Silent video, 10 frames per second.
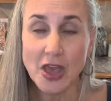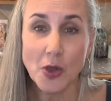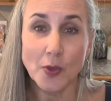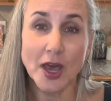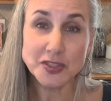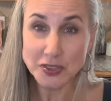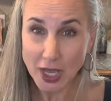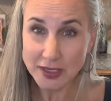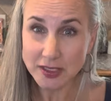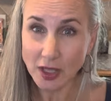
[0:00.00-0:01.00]
We also
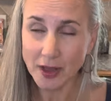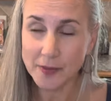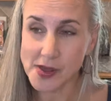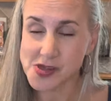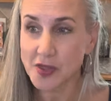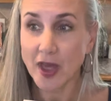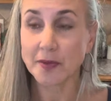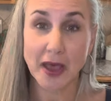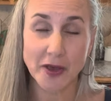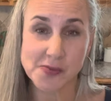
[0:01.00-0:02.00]
talked a lot
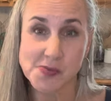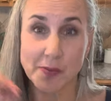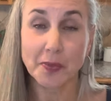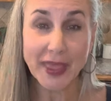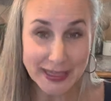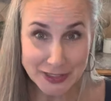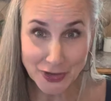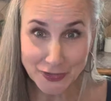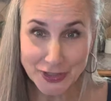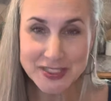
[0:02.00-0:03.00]
about planned
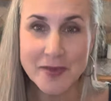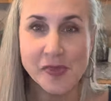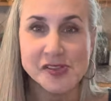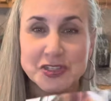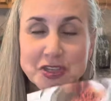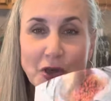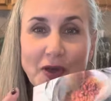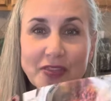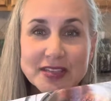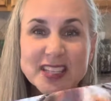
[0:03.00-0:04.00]
overs. So
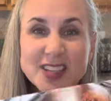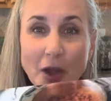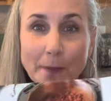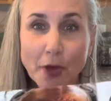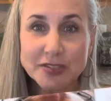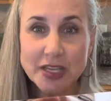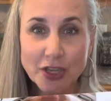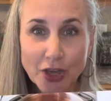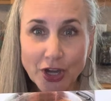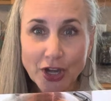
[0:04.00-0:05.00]
this is our
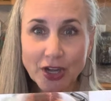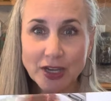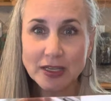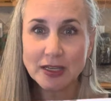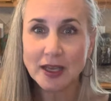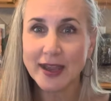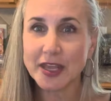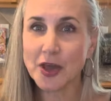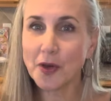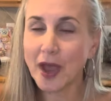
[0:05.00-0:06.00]
multi-cooker. I
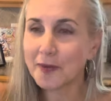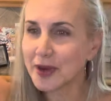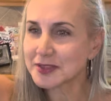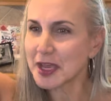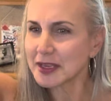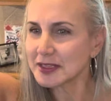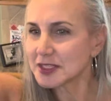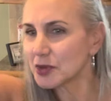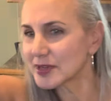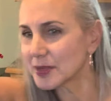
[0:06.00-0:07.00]
know we were talking
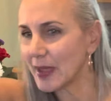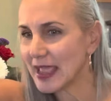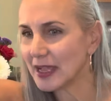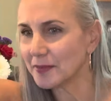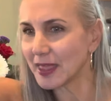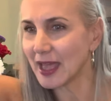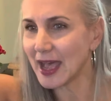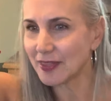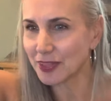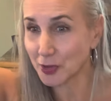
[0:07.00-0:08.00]
to, was it Pam that
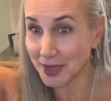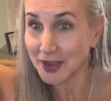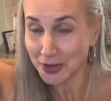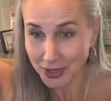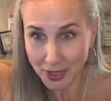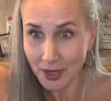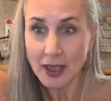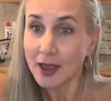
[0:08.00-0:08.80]
had the quick cooker?